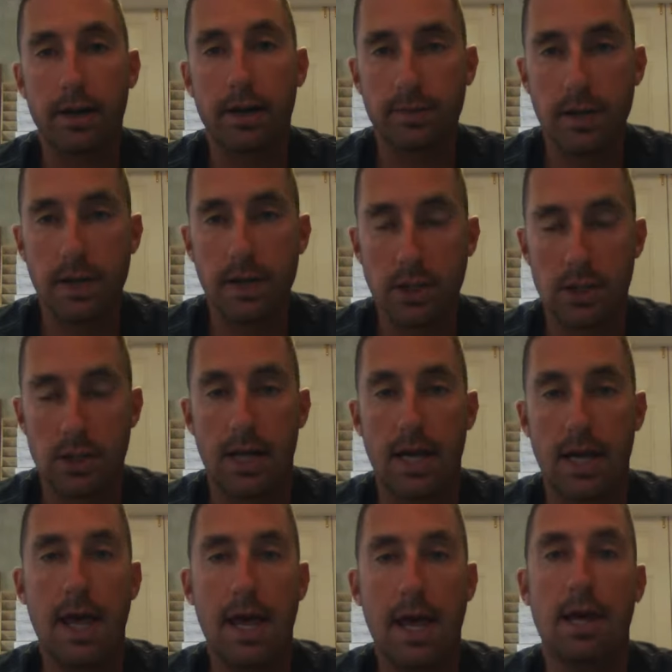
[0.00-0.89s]
of each,
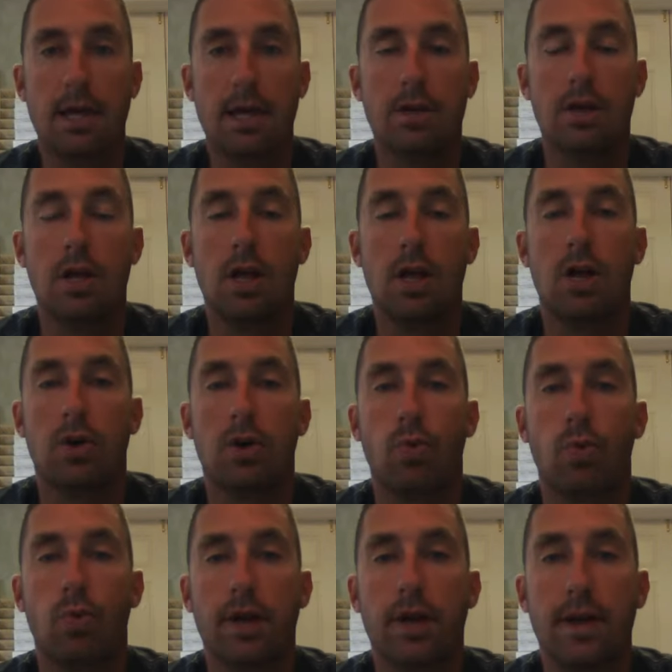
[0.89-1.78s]
and
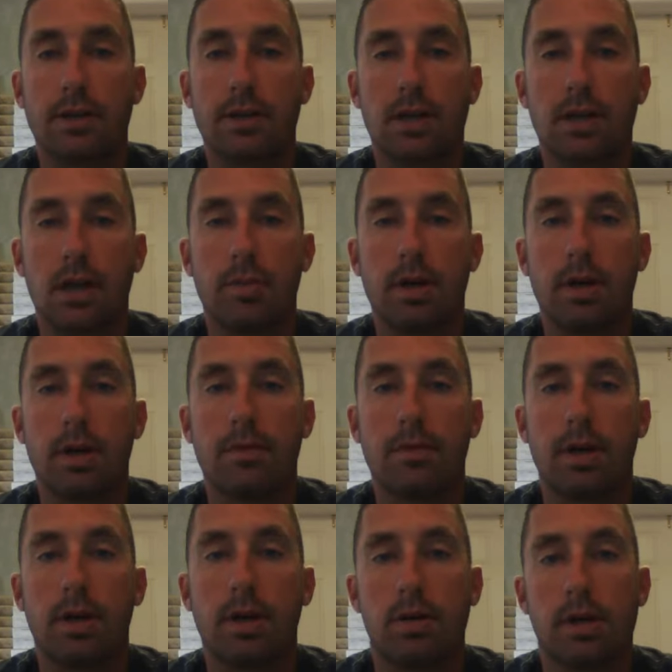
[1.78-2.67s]
it's going to be a
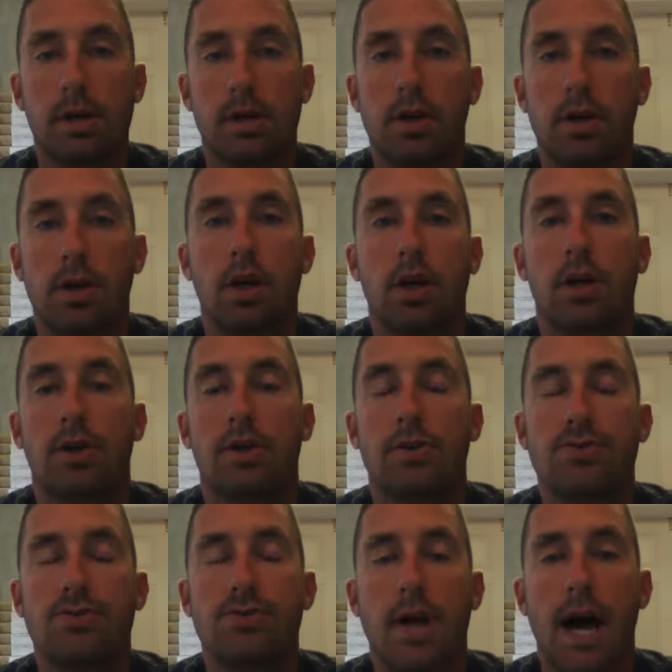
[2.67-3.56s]
very
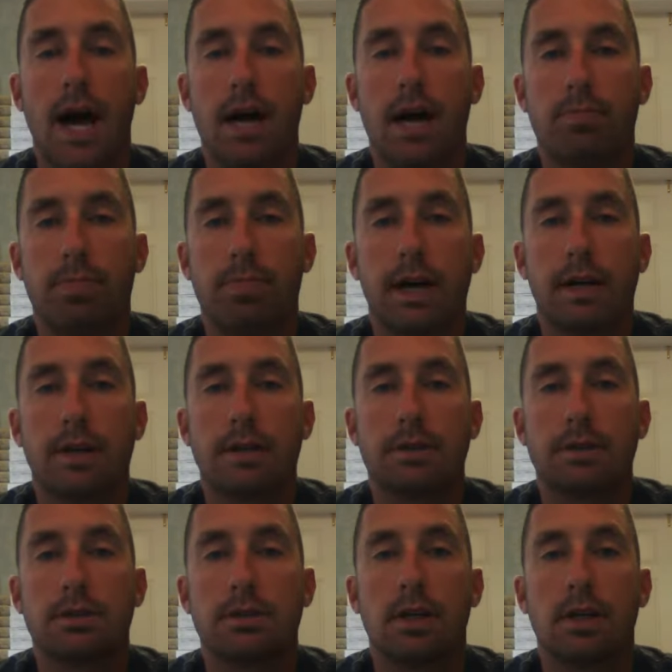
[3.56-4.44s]

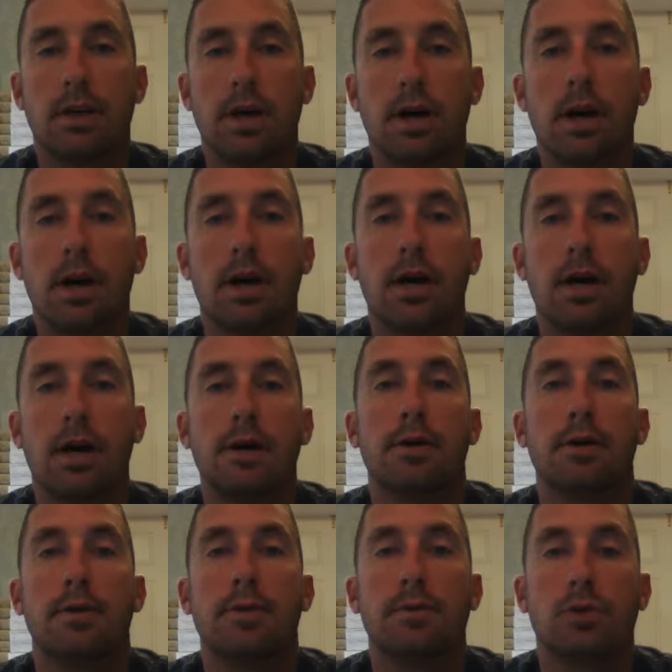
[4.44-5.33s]
non-biased
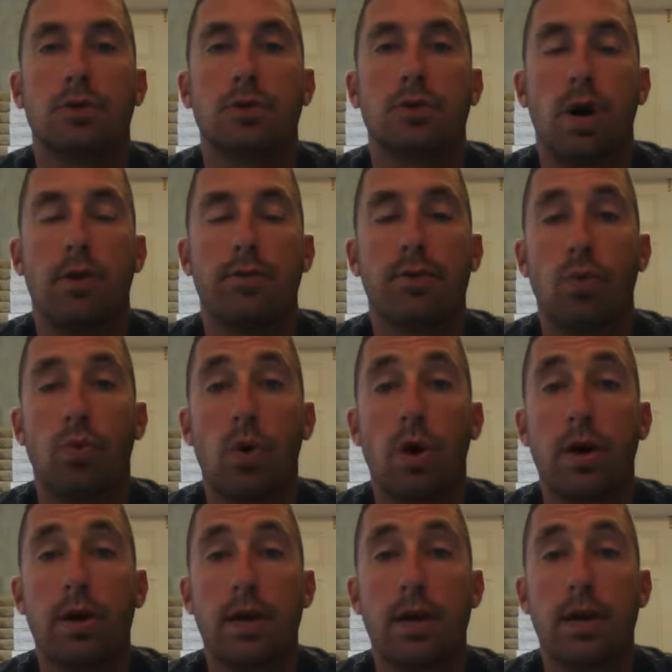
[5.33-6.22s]
uh, 12 to
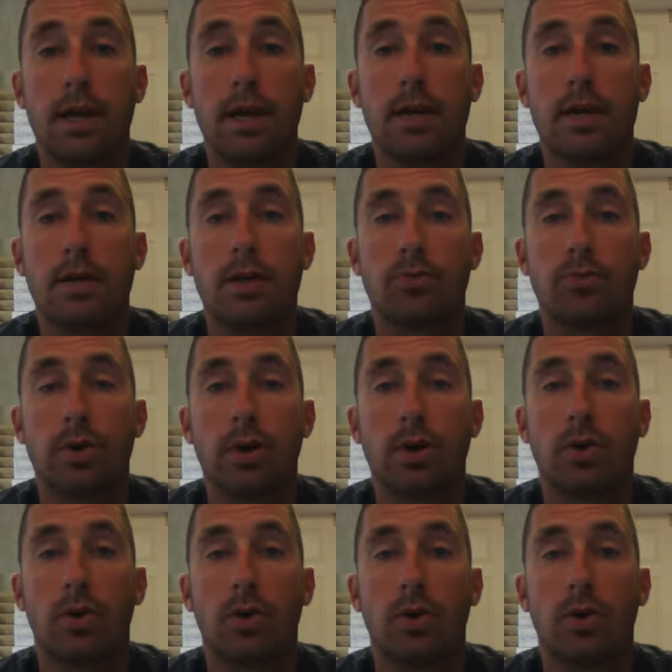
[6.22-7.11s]
1, and we
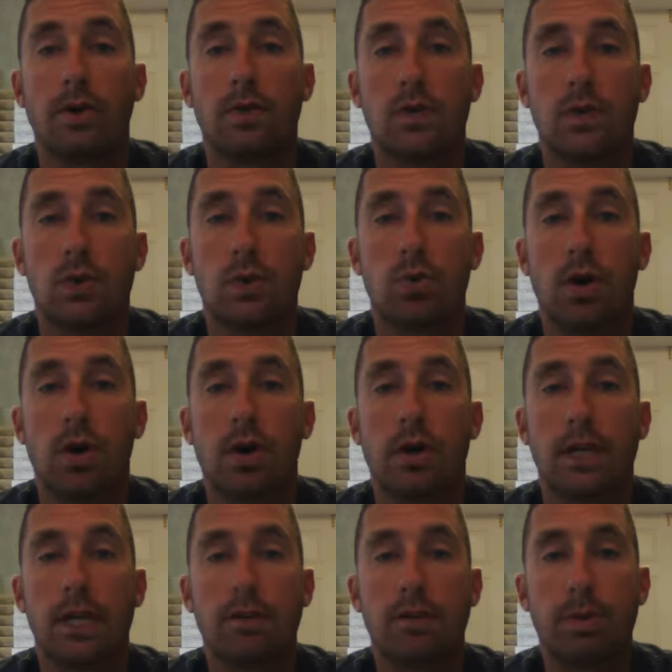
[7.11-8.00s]
are going to uh,
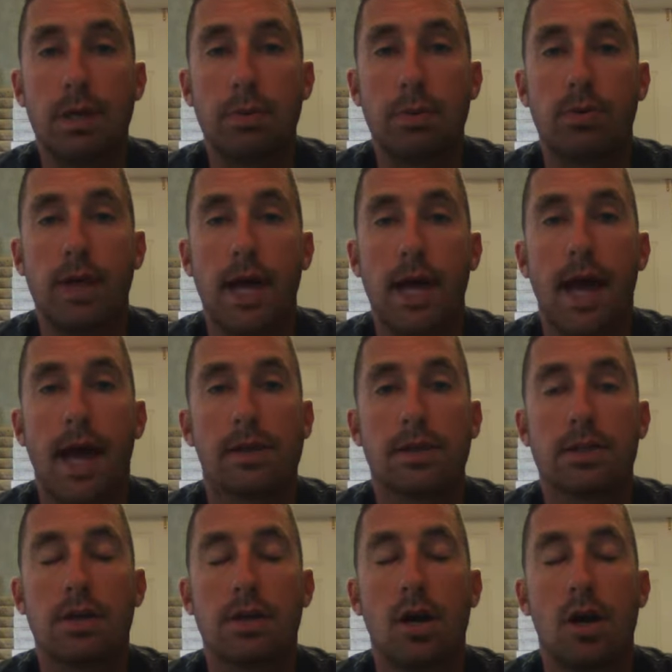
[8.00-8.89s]
give people
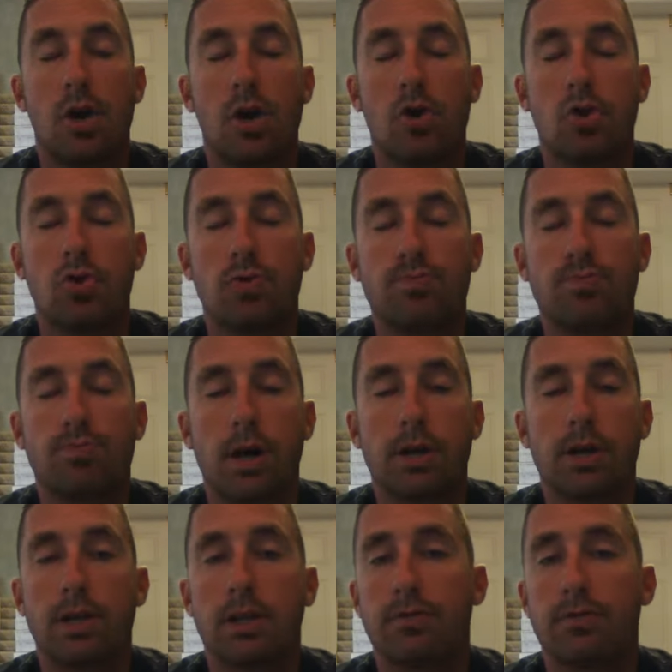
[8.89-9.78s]
as
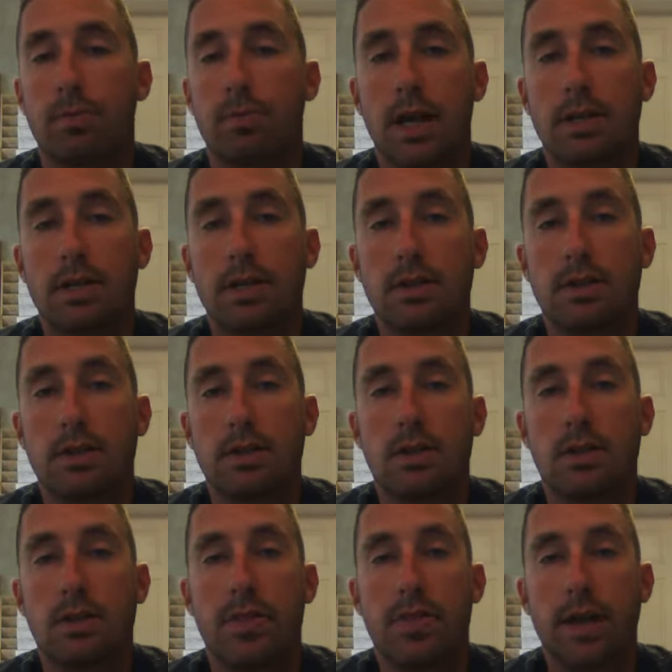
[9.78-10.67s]
much information
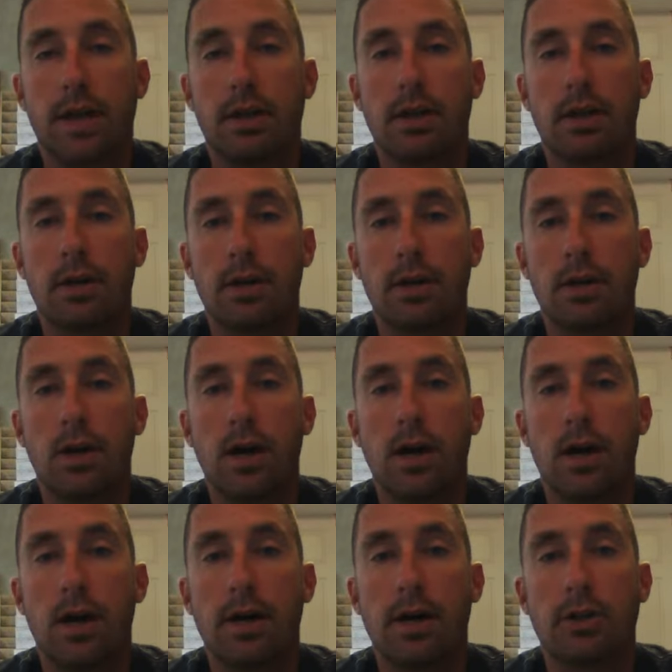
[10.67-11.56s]
that they can
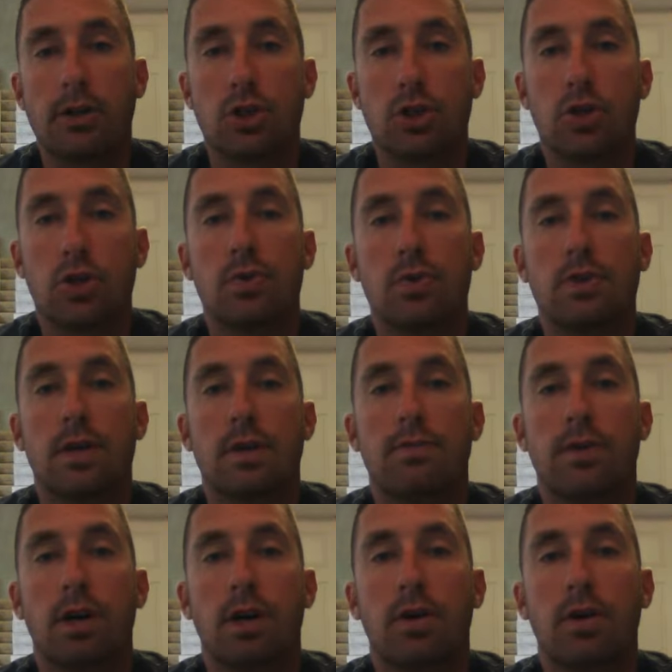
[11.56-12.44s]
uh, choose a
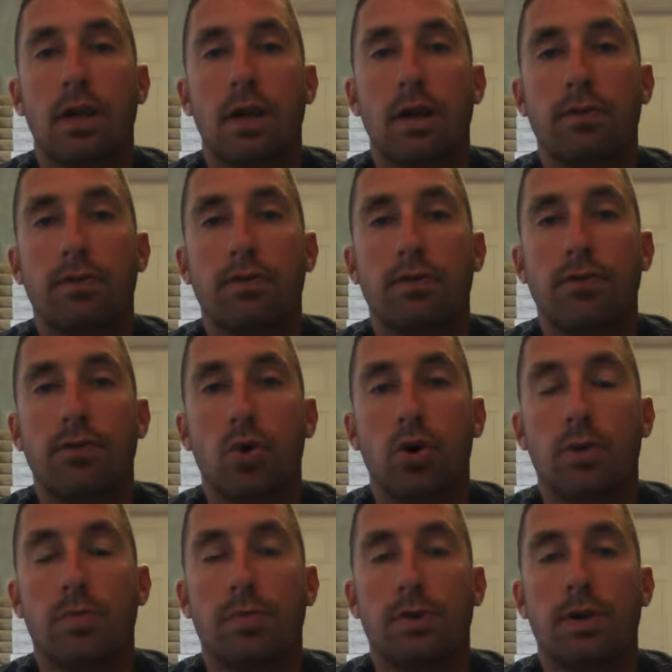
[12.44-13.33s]
very
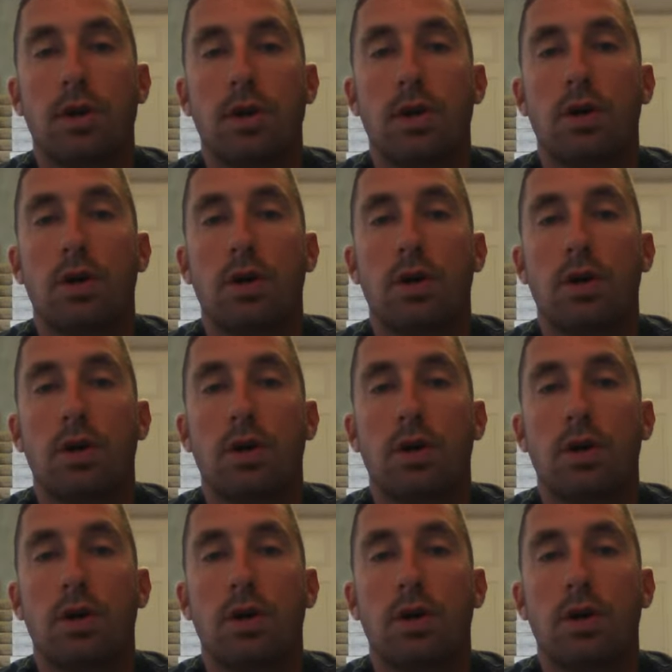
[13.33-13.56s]
informed